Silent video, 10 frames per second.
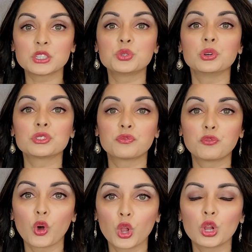to its
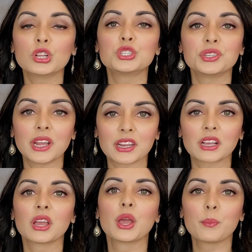full
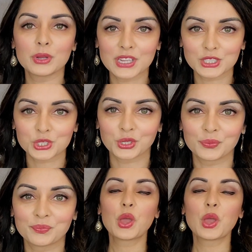genetic potential.